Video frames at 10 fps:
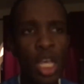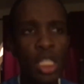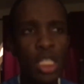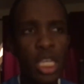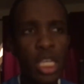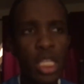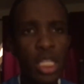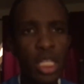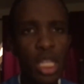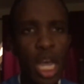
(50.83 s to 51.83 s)

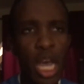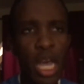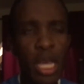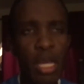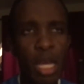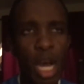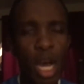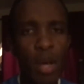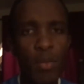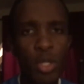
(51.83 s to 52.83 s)
since
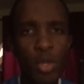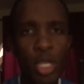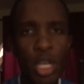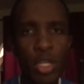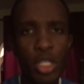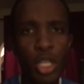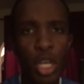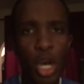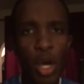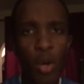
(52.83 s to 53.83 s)
2 years
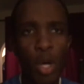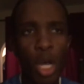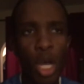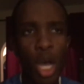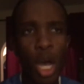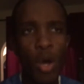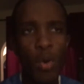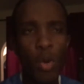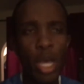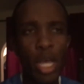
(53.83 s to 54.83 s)
ago,
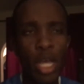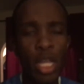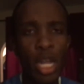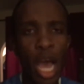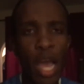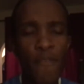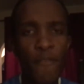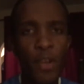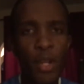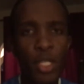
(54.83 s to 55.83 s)
when I
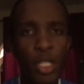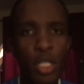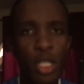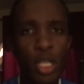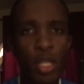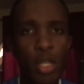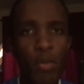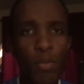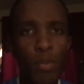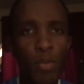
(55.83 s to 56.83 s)
first
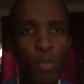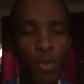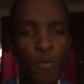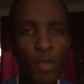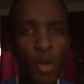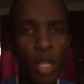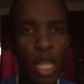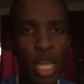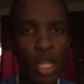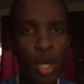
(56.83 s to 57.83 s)
moved to
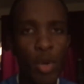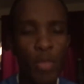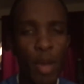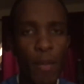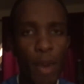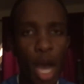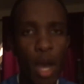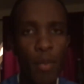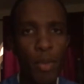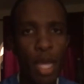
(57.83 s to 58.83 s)
Orlando with my
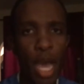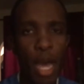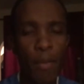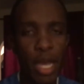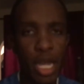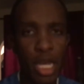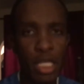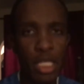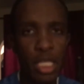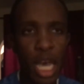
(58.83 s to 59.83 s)
mom at my
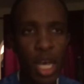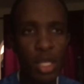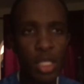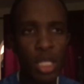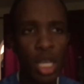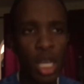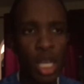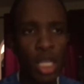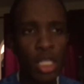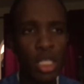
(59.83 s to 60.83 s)
cousin's house,
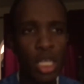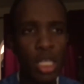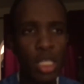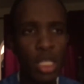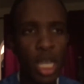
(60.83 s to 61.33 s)
since